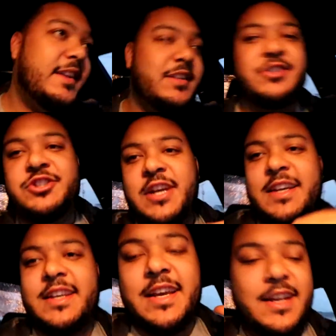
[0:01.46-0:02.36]
It is
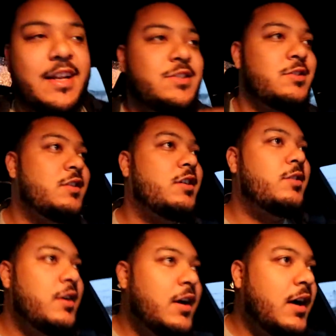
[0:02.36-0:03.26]
Jay again, as you
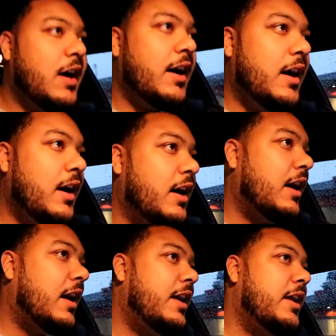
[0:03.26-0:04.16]
know.
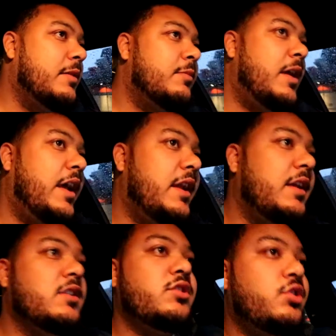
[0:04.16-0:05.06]
I am
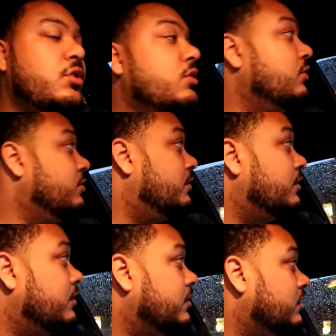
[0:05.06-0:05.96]
heading to
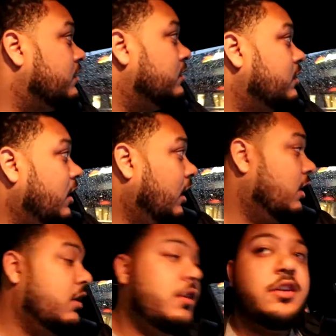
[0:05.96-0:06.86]

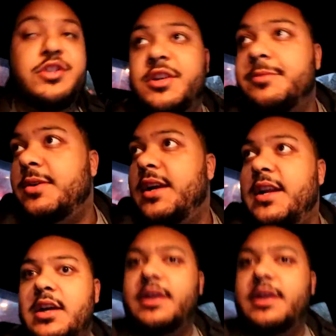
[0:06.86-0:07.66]
the gym right now.